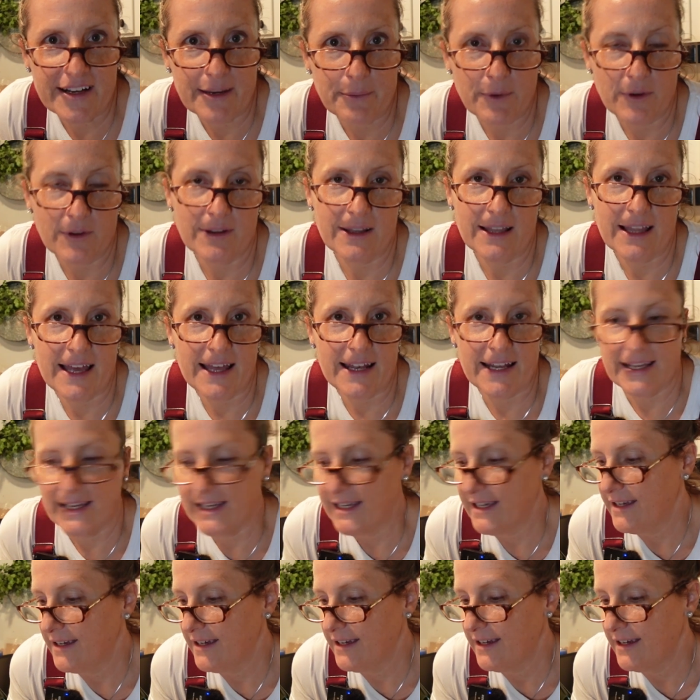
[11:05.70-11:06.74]
I'm going to let
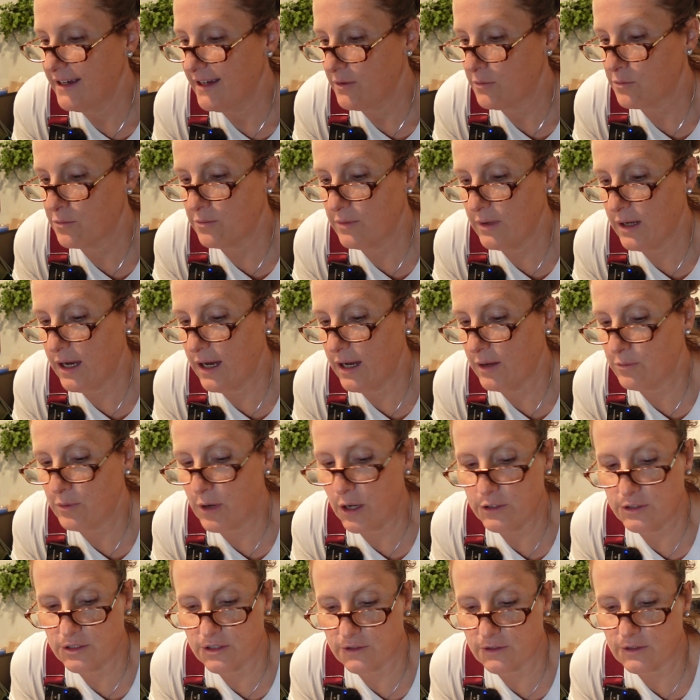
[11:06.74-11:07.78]
it
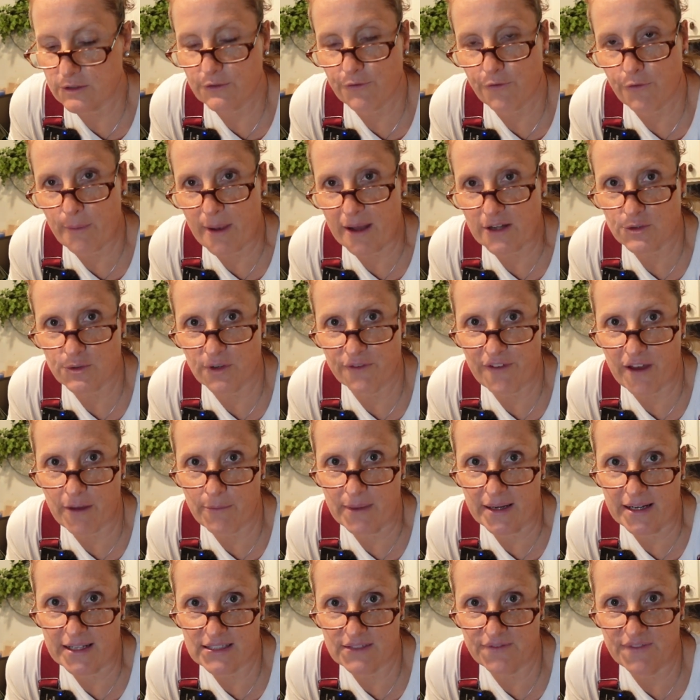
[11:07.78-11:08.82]
roast for about 25
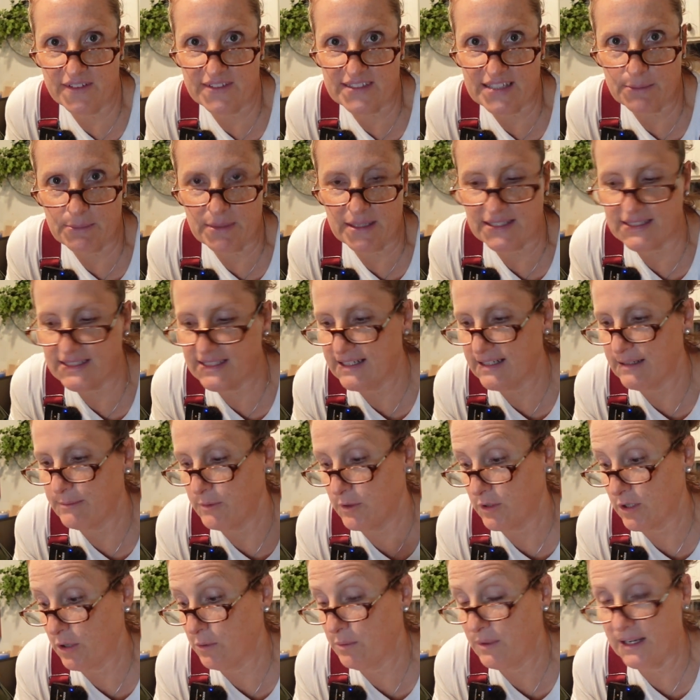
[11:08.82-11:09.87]
minutes, 15 minutes in, and I'm
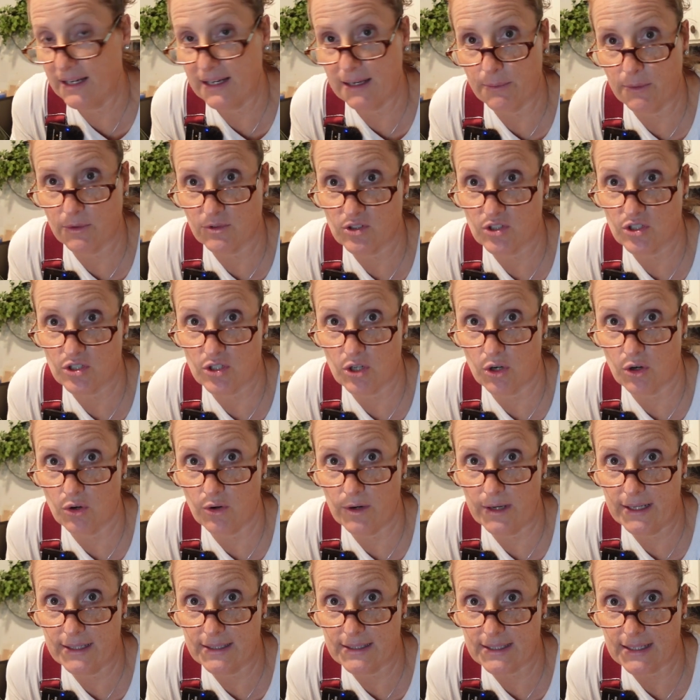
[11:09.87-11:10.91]
going to go in and I'm going to stir
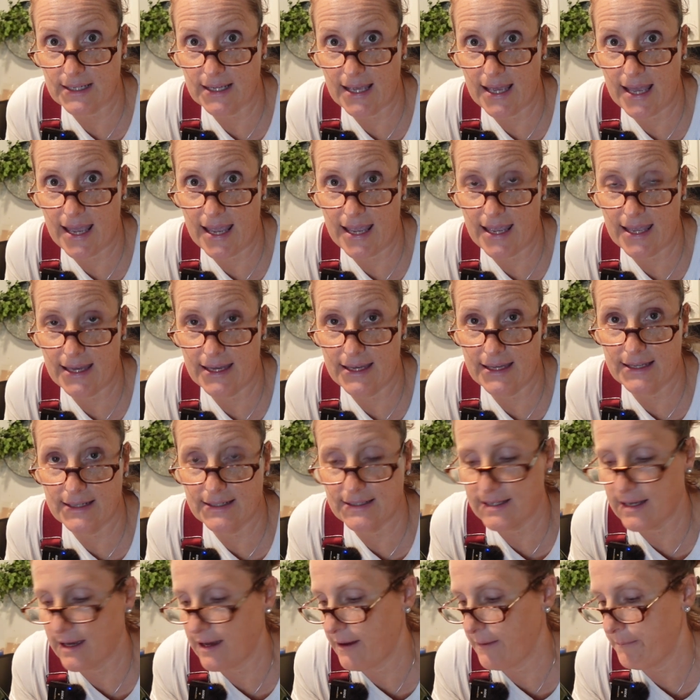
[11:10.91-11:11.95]
it
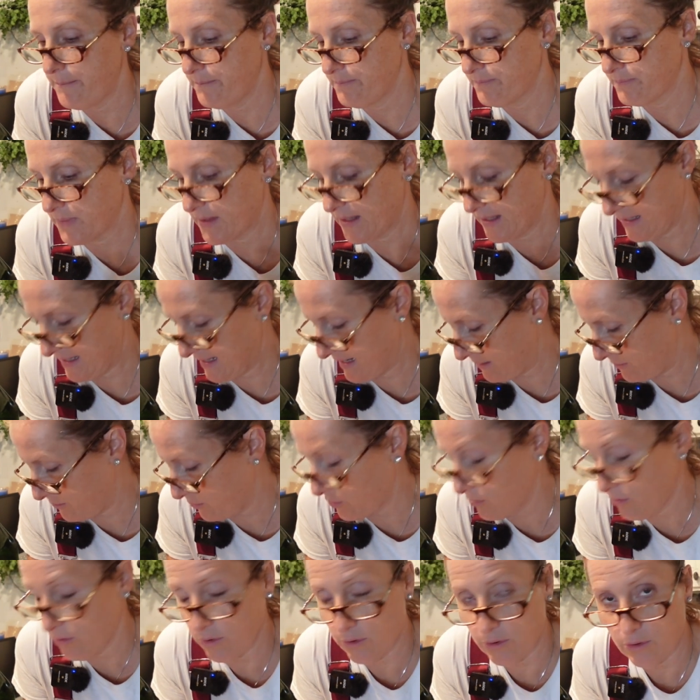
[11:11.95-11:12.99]
and let it
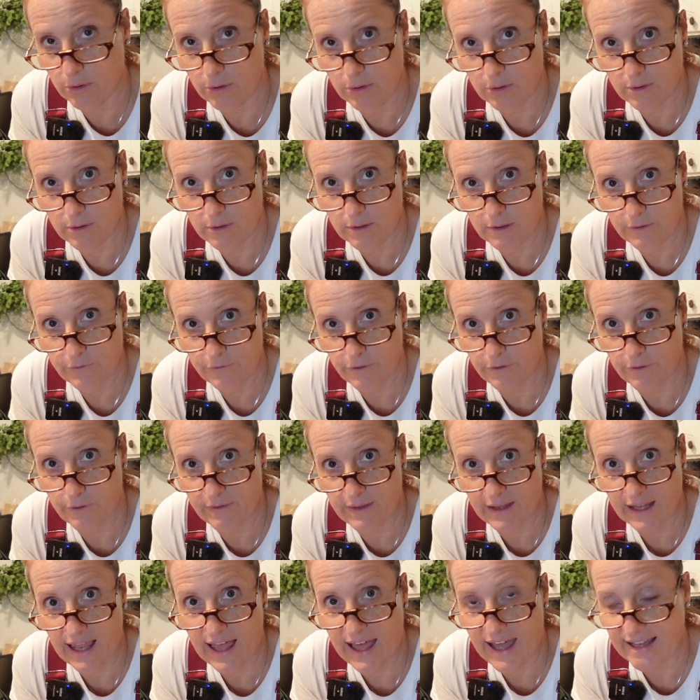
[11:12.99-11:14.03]
broil for
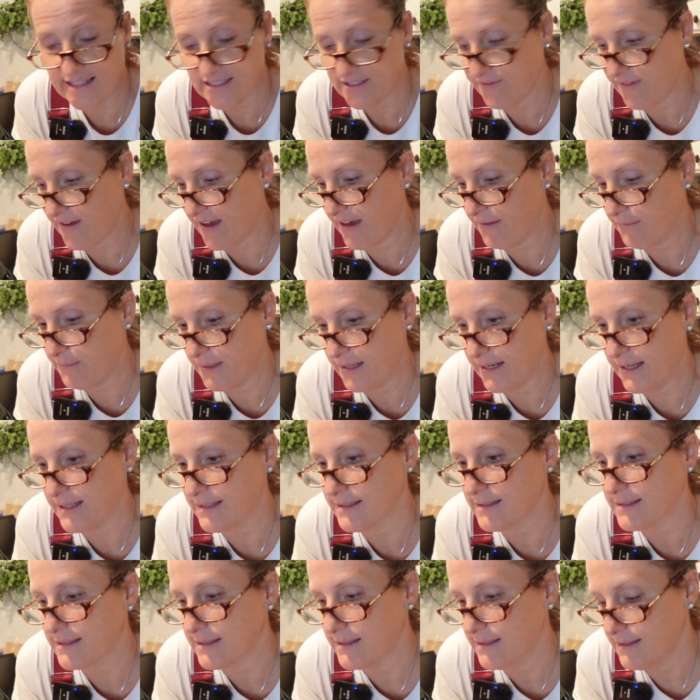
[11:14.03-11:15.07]
the last 5
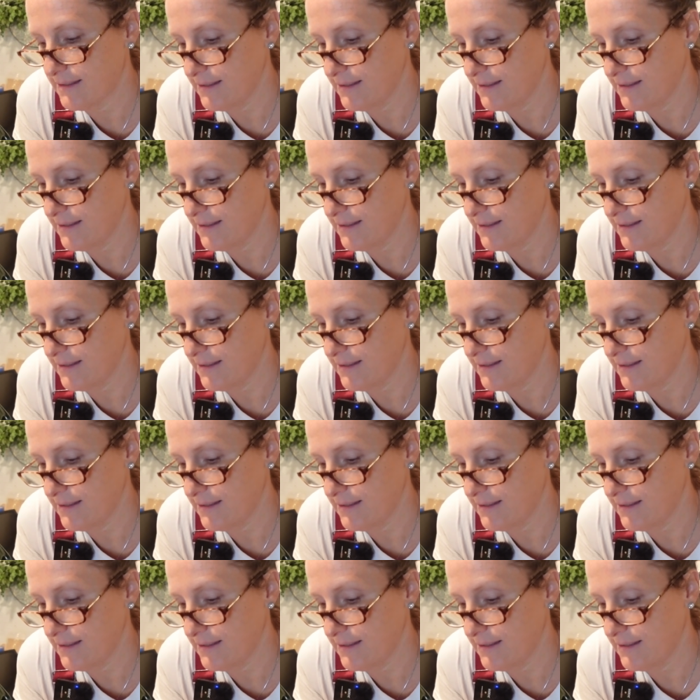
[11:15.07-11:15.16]
minutes.